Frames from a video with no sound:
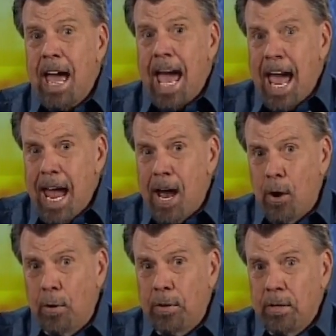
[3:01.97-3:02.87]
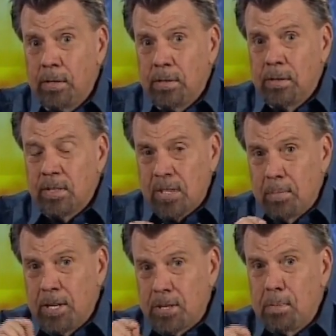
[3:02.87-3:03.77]
how
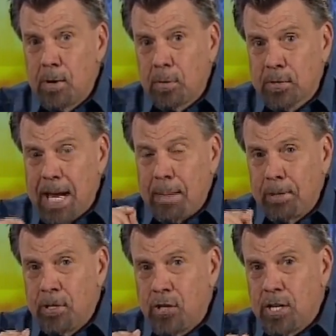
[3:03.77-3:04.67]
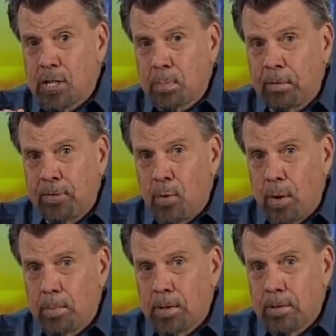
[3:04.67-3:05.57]
some of these miracles happened that Jesus
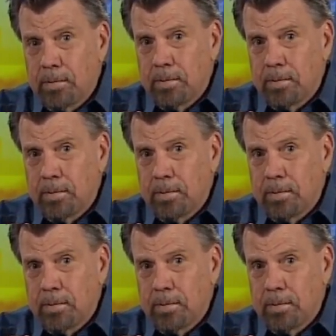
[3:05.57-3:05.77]
performed.